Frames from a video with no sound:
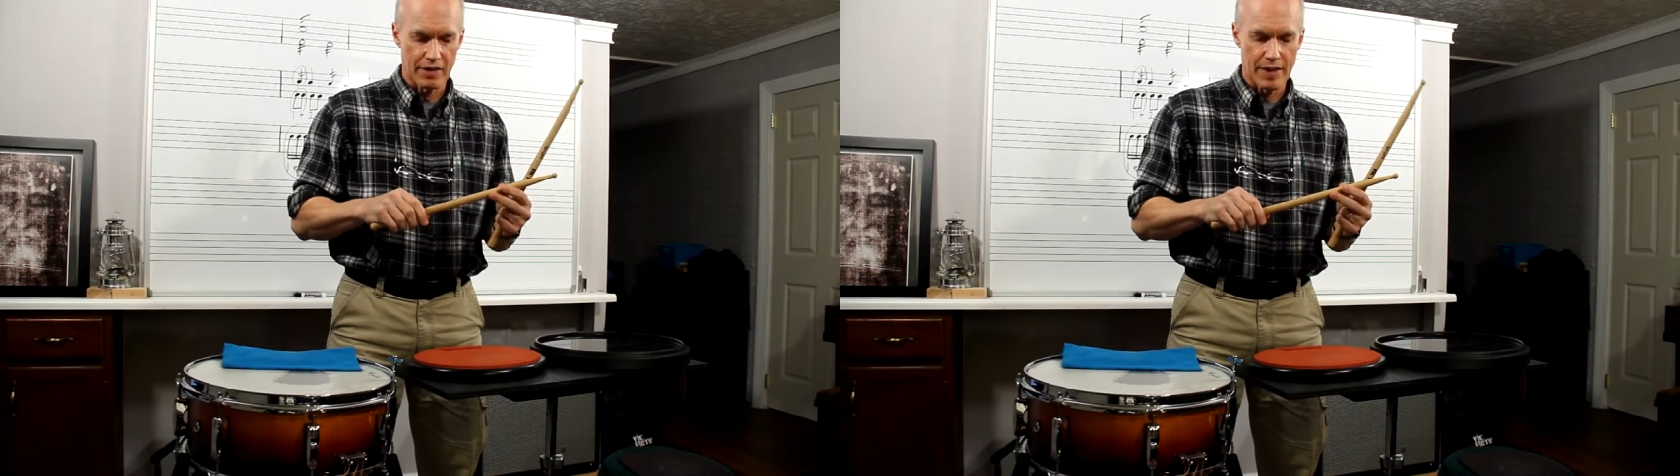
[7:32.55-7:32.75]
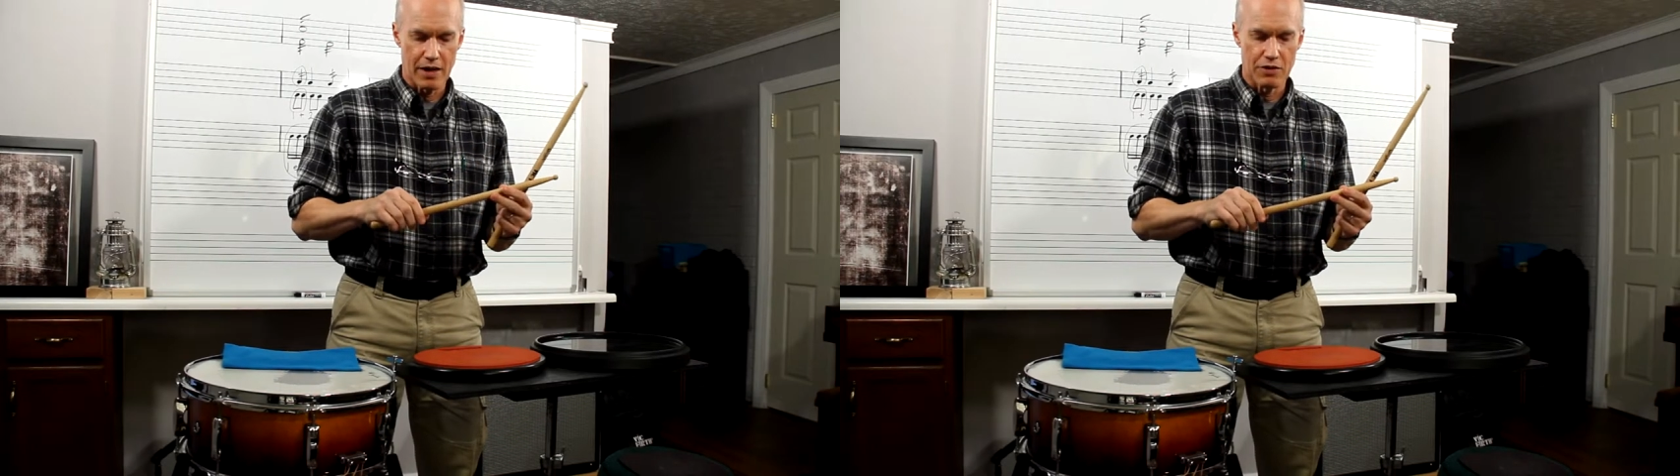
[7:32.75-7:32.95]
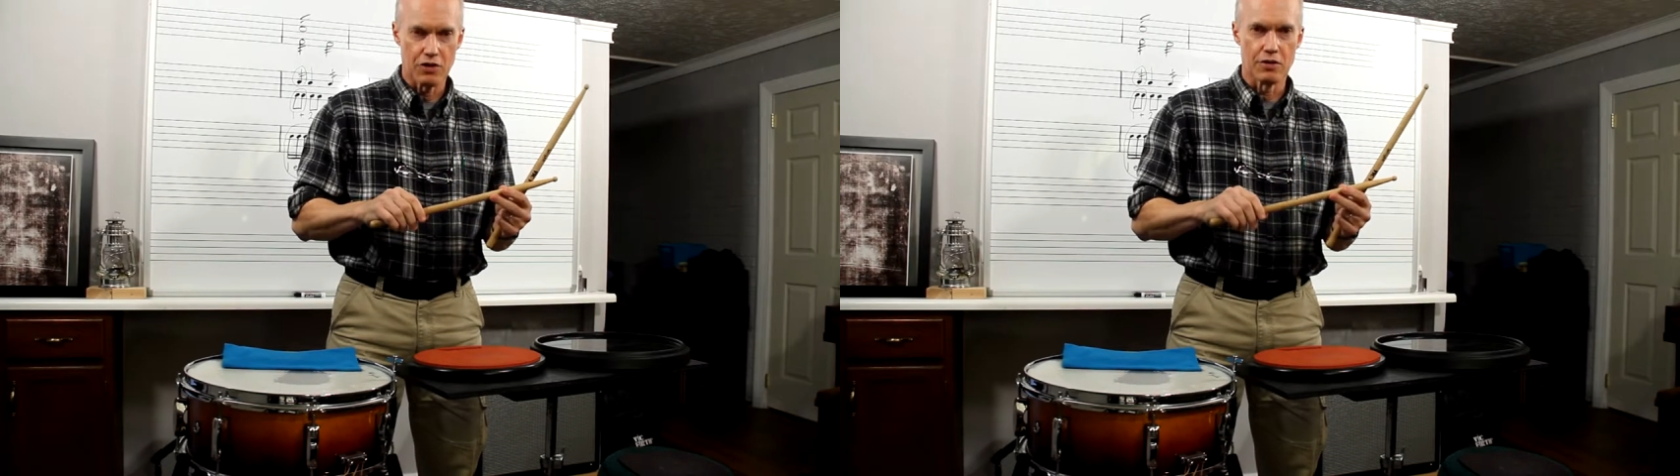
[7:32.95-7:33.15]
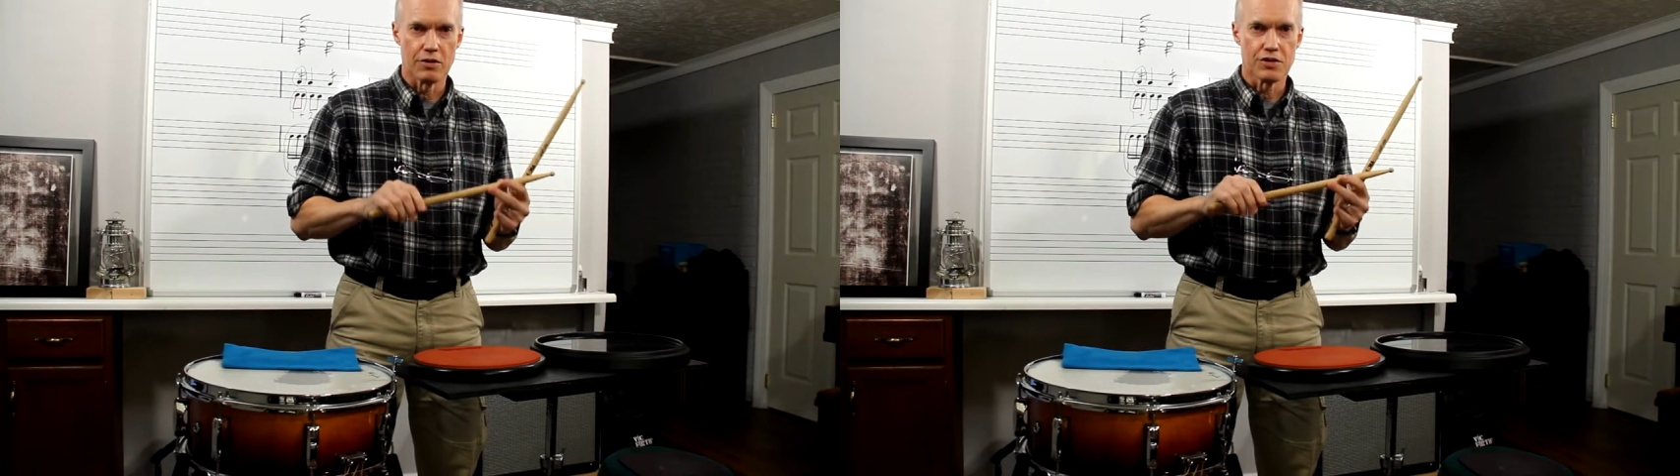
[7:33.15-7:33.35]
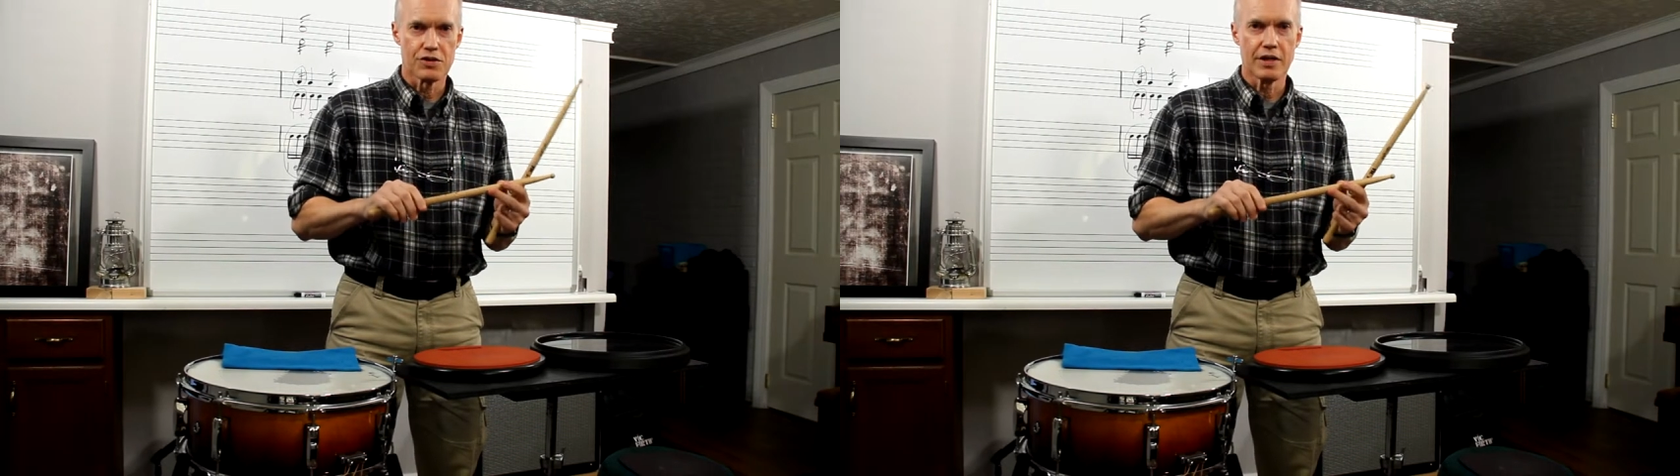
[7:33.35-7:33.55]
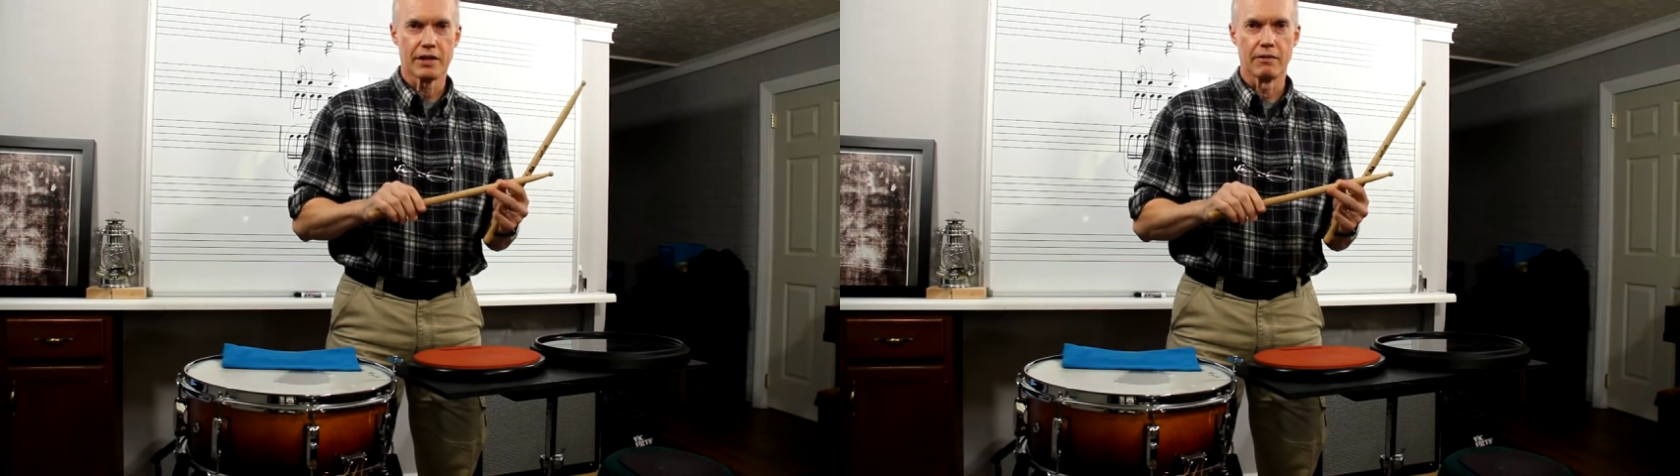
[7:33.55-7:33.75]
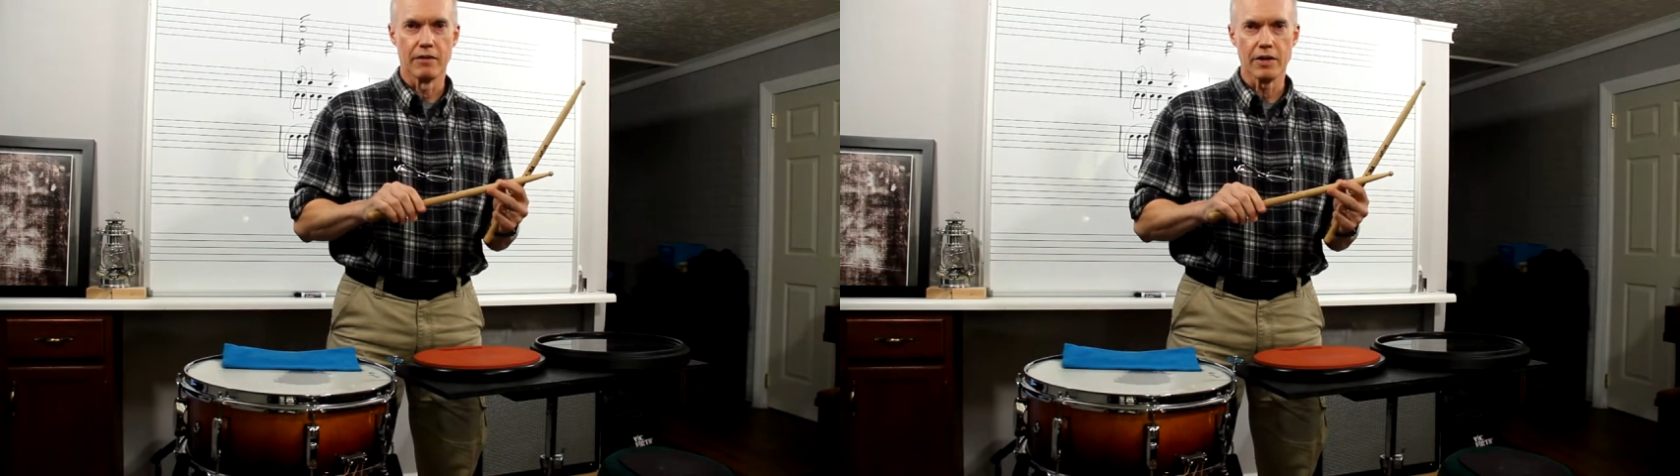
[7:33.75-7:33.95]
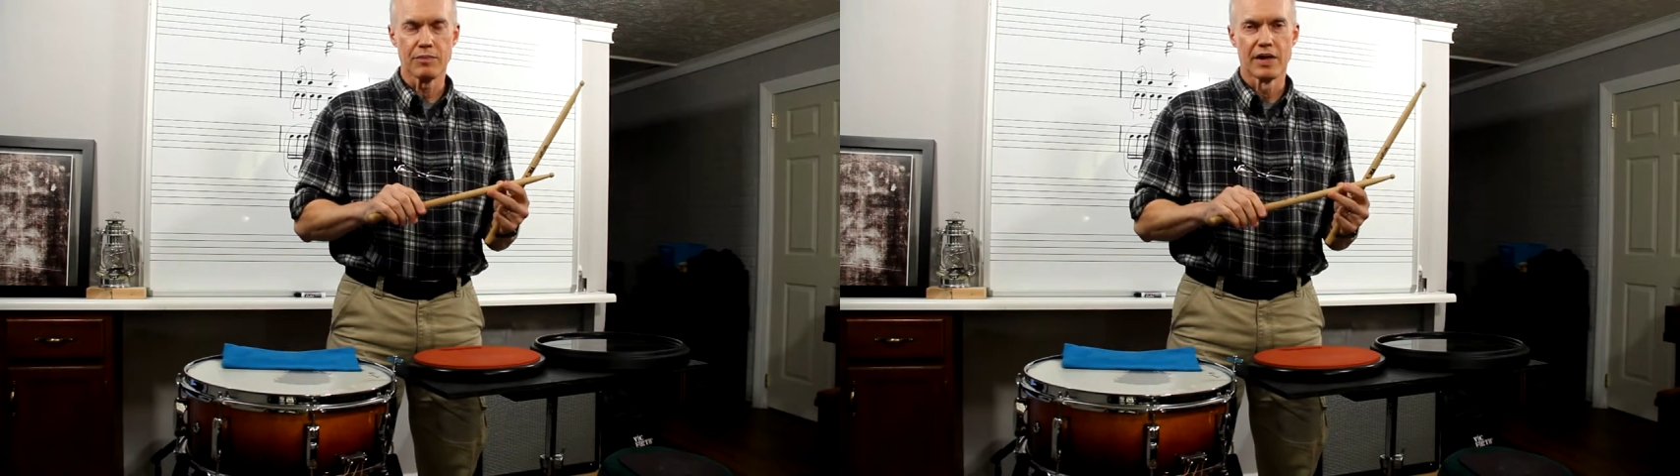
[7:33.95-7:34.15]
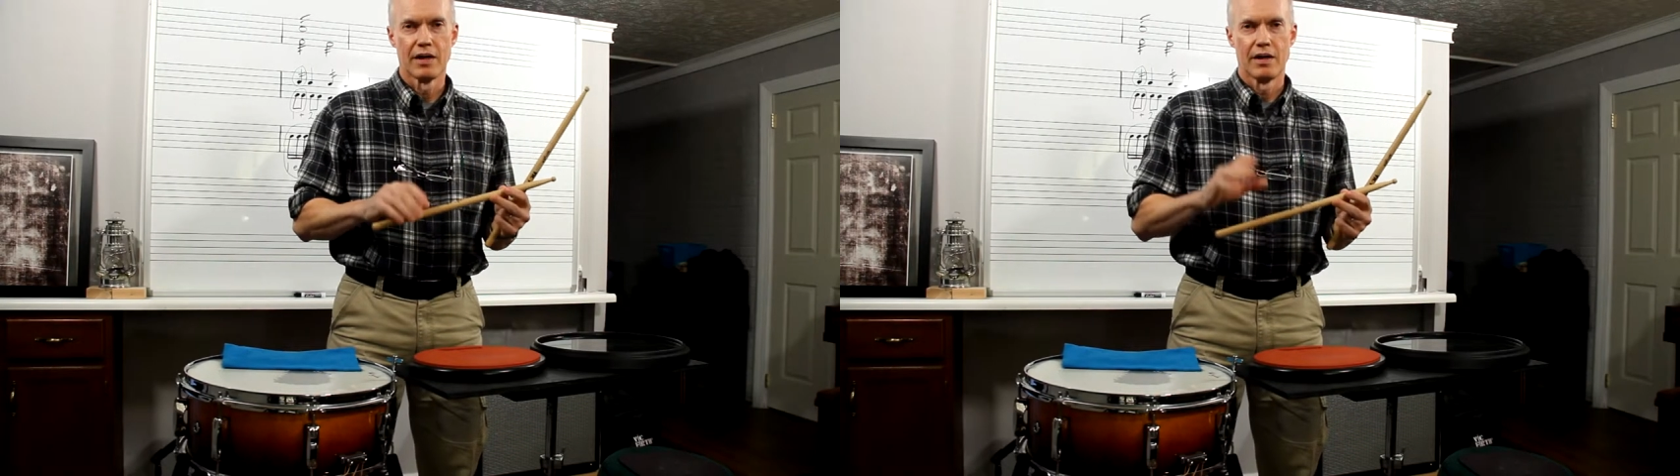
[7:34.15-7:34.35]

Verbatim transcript: about your stick grip.